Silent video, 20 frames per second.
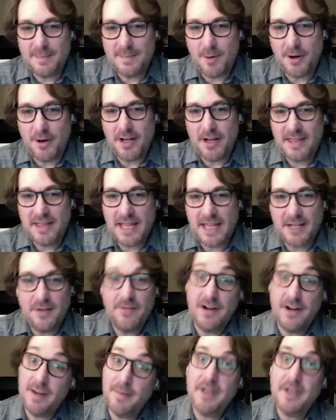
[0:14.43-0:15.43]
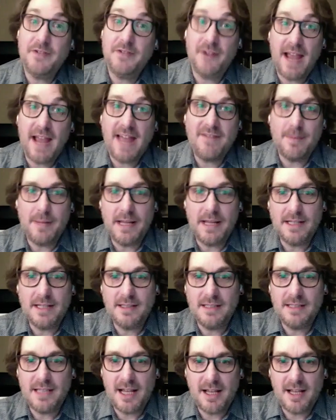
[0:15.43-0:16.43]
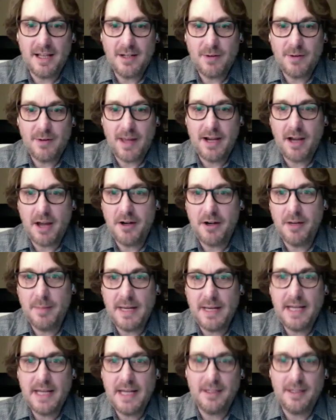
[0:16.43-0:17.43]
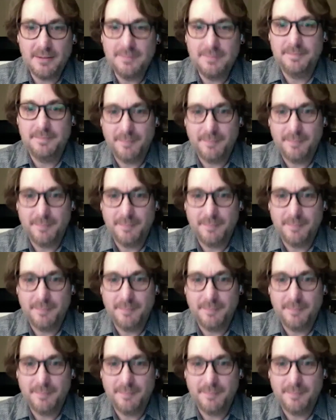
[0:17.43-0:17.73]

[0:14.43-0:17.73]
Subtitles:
this morning. Thank you very much for having me. It's quite an honor to be here.